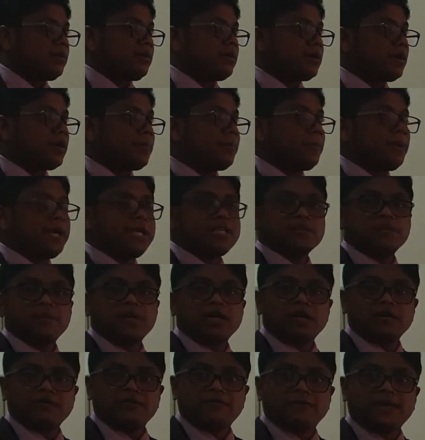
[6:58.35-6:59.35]

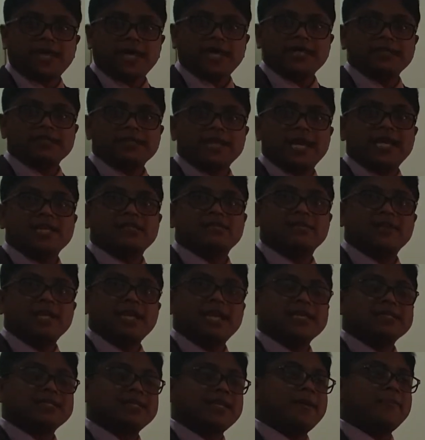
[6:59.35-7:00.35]
replacement of tires, as well
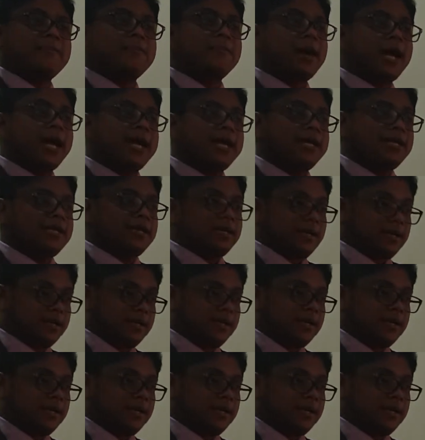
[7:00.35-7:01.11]
as they buy